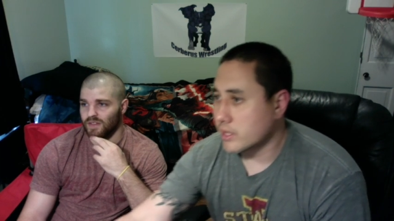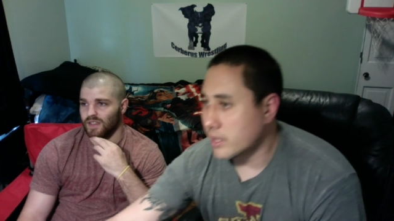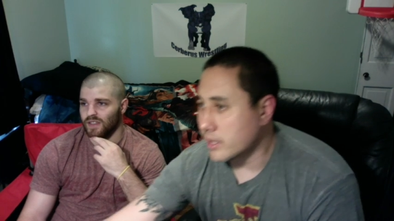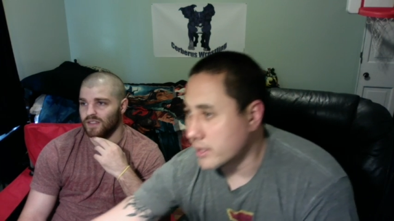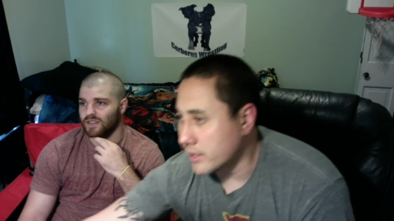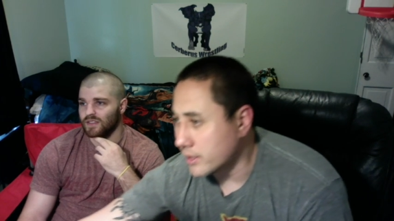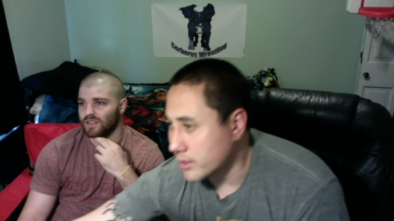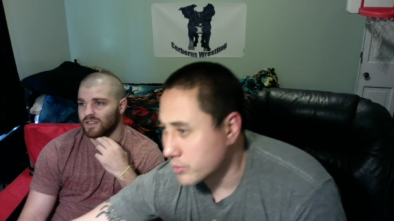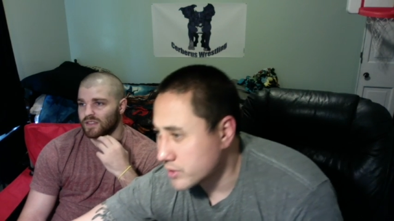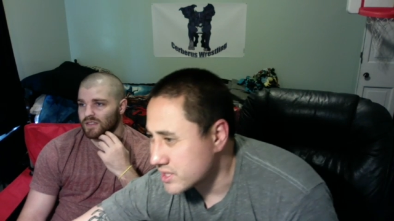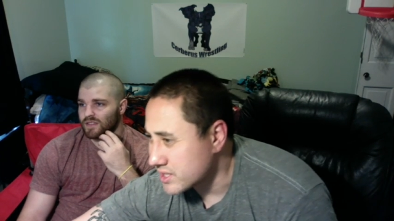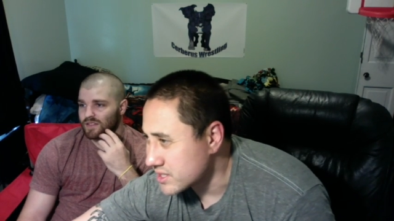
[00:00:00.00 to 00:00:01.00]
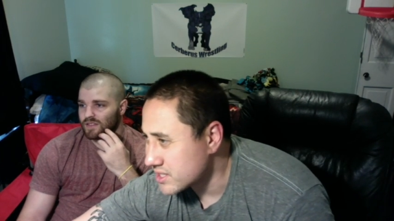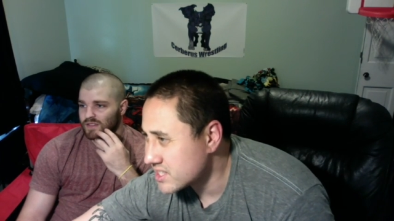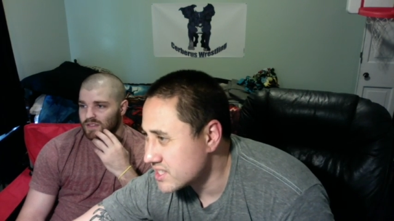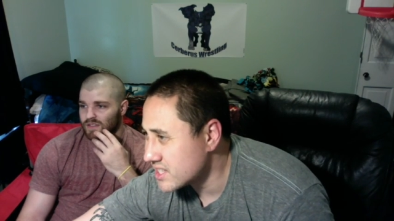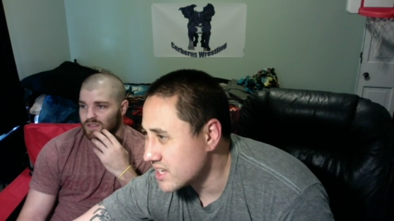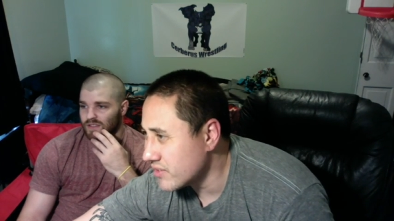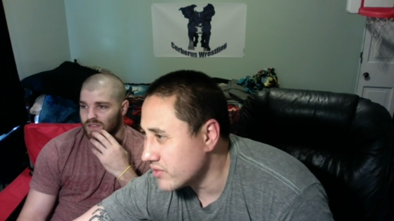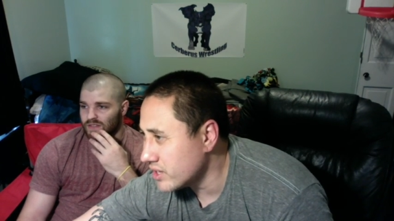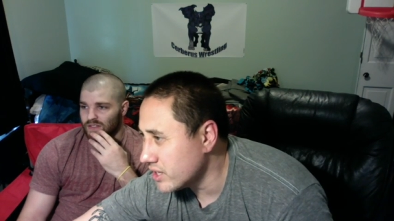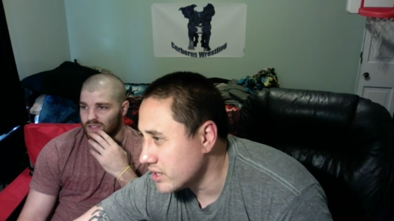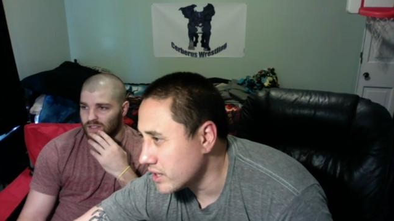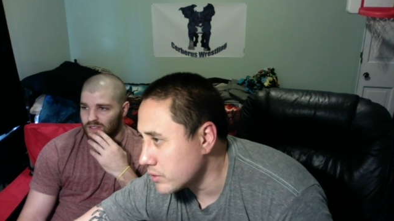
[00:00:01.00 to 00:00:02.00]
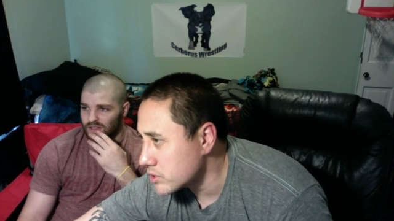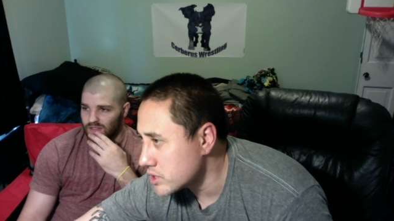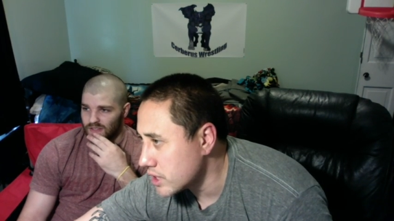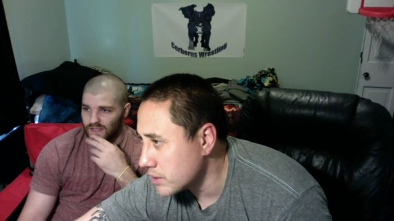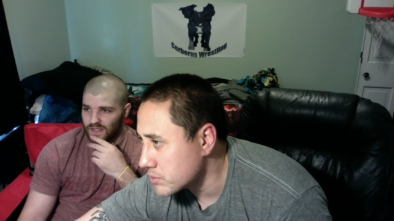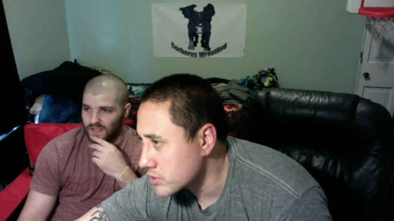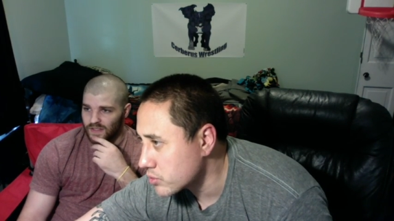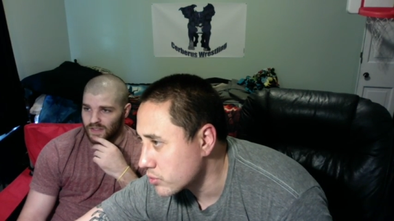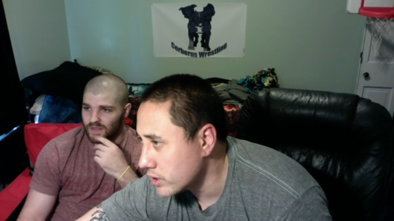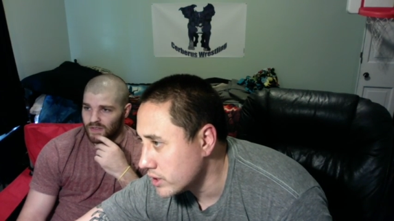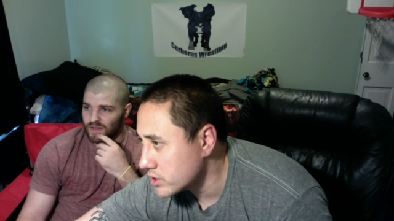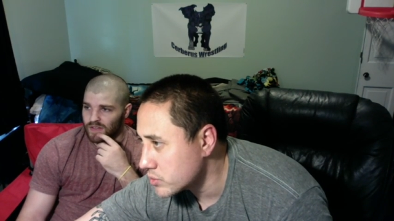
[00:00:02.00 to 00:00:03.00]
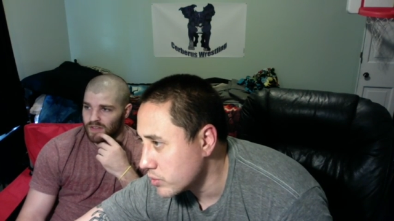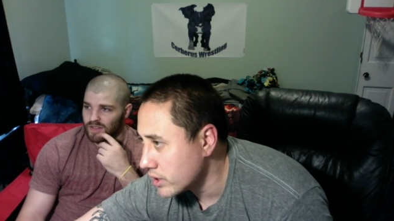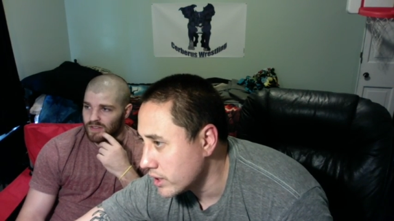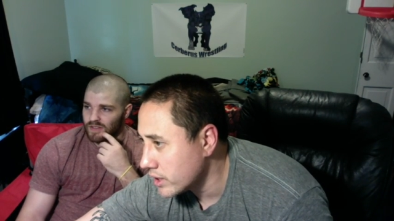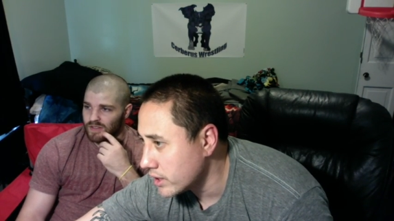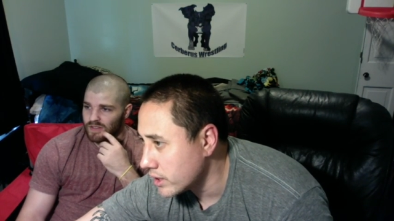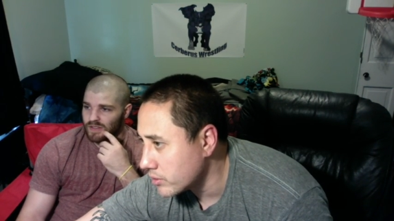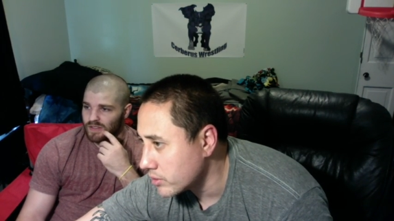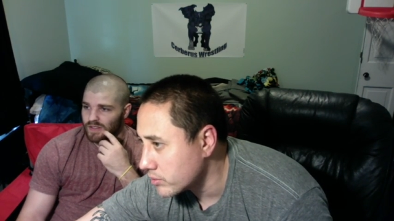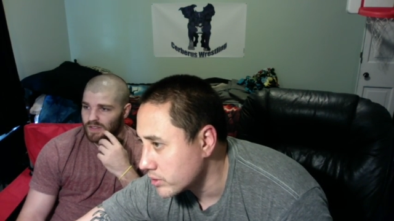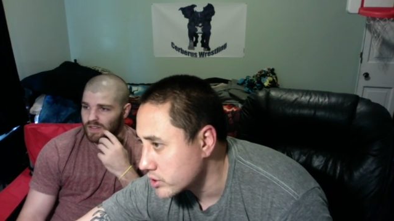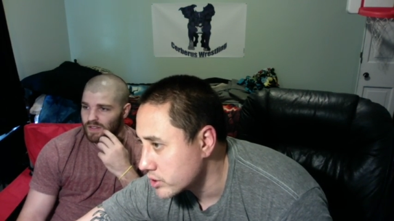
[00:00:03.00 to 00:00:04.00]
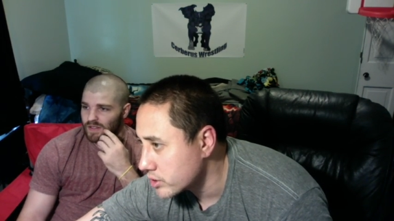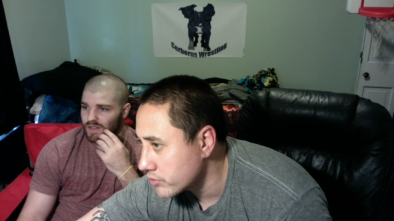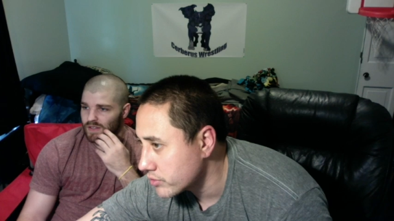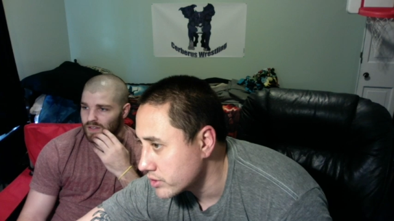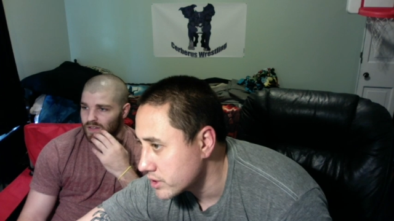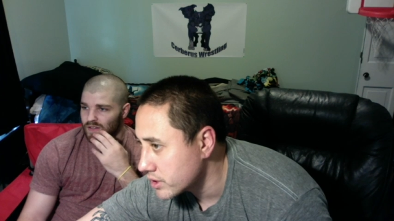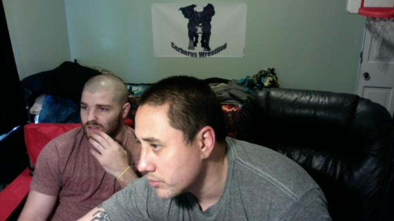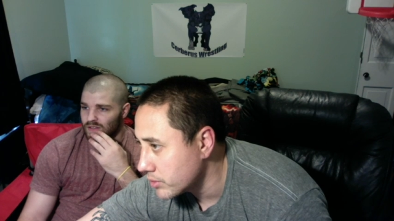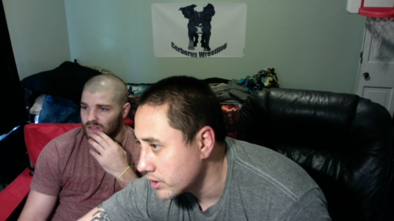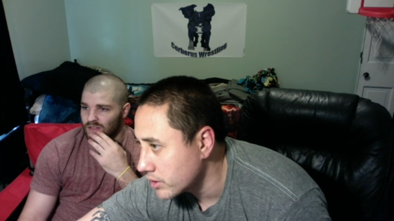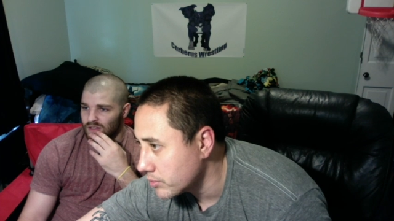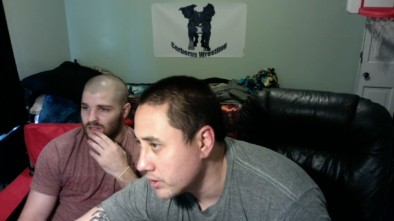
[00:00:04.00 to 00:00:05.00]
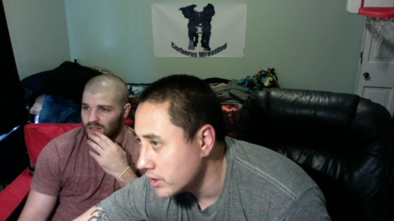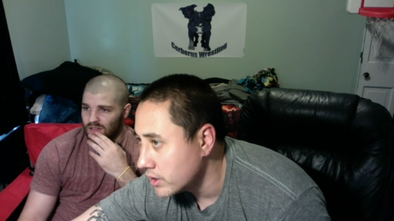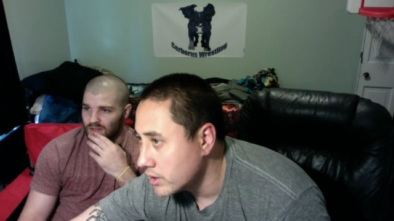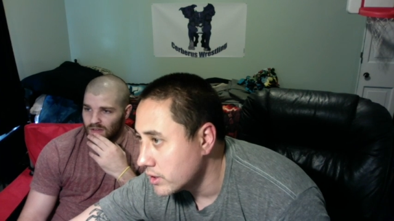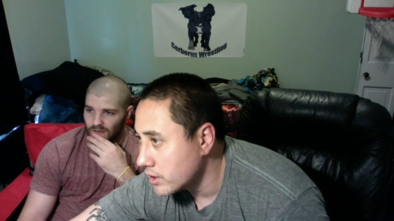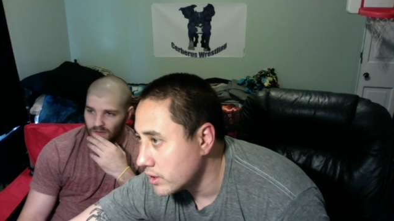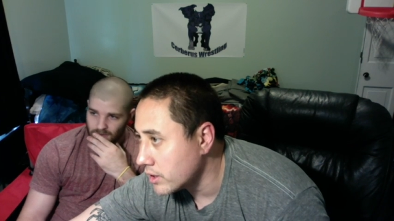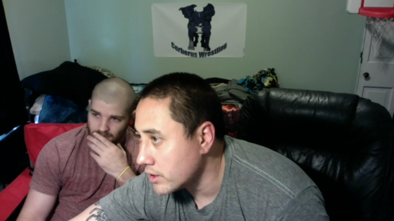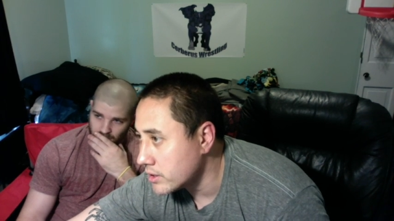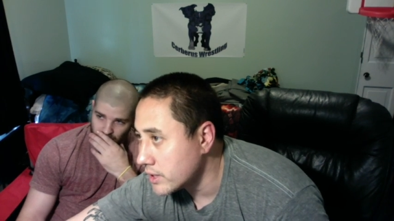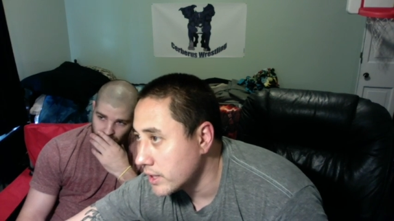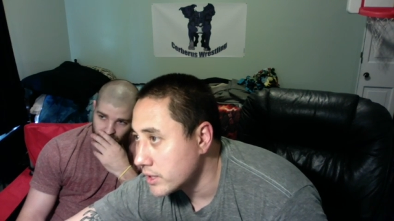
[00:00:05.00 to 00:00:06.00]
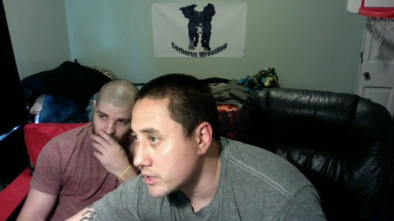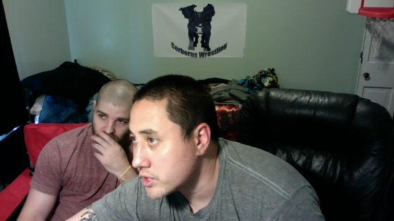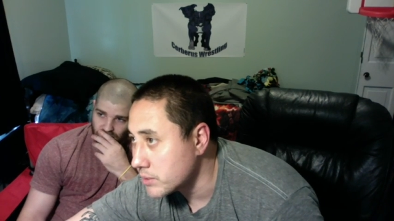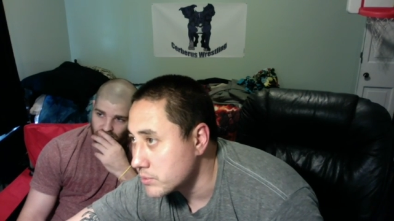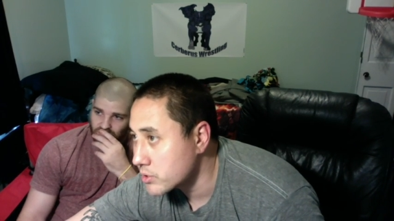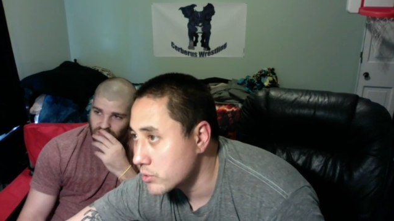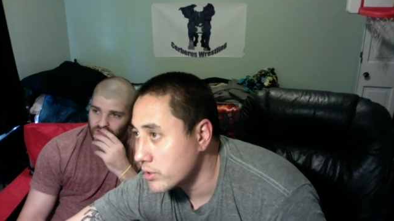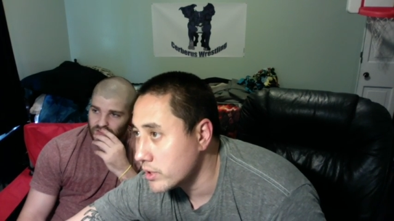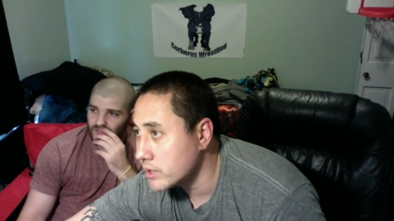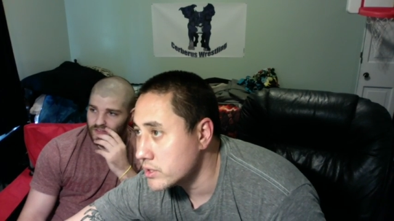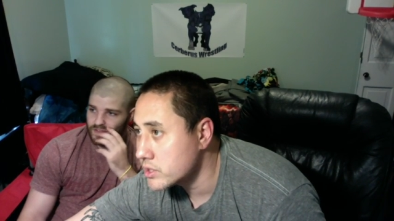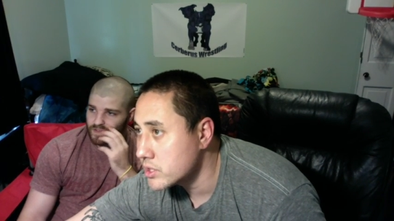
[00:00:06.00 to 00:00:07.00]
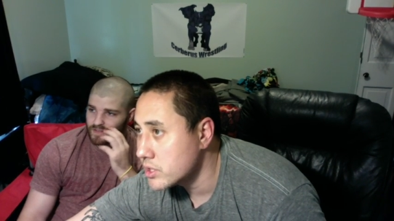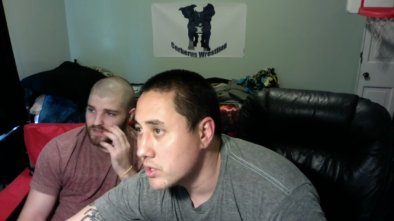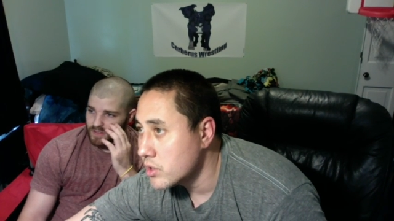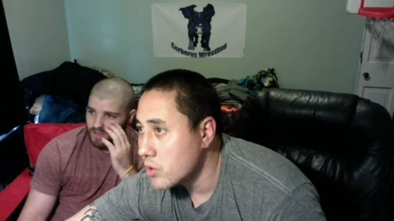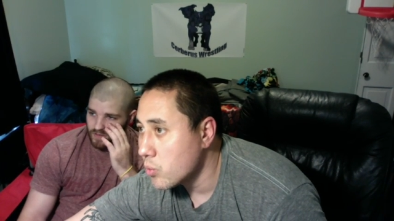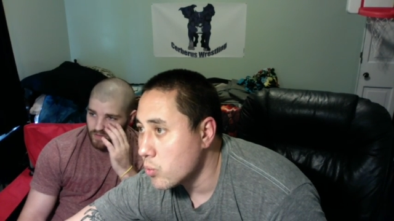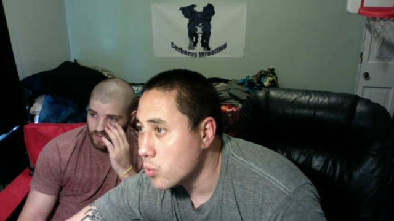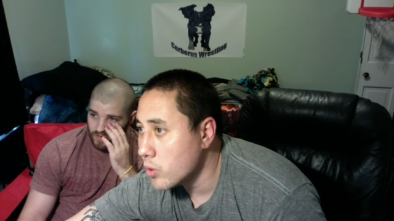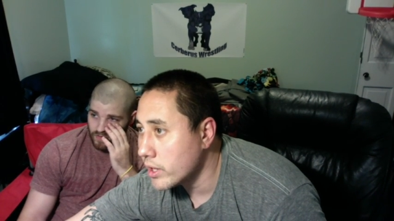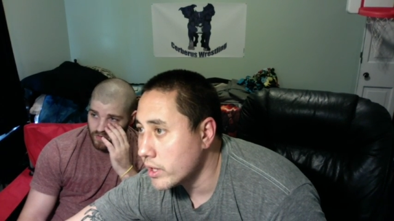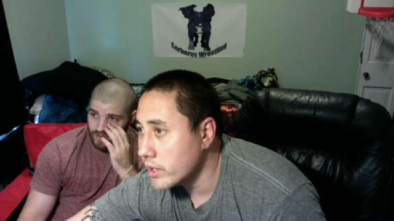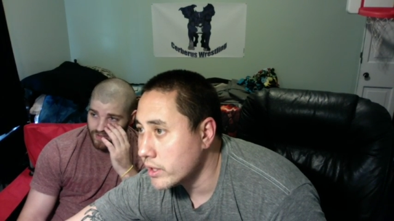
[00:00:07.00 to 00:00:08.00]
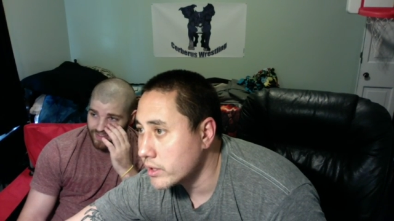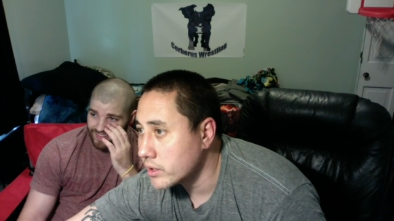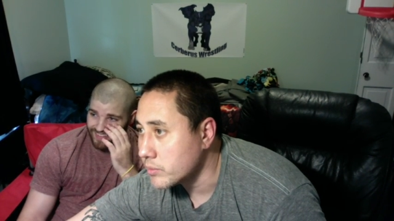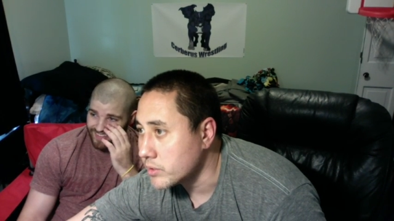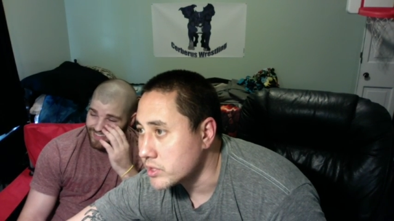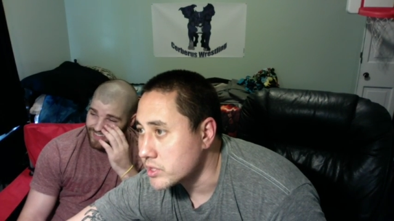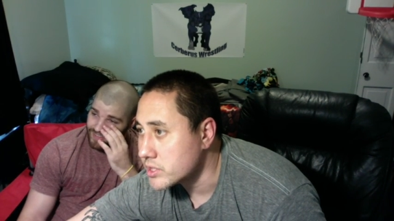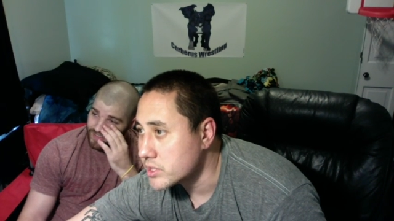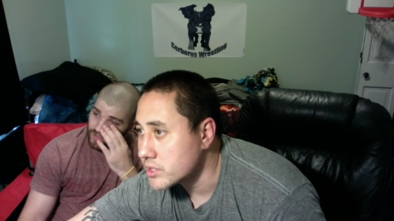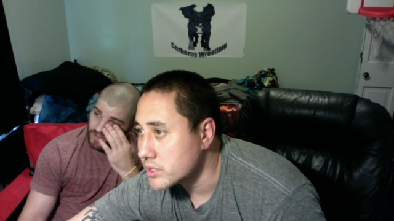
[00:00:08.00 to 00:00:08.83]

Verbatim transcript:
Speaker 1: Yeah. Uh, what is it? 70. That was James Green's weight. I'm not sure if there's anybody going to be uh, taking James Green's weight. Let me just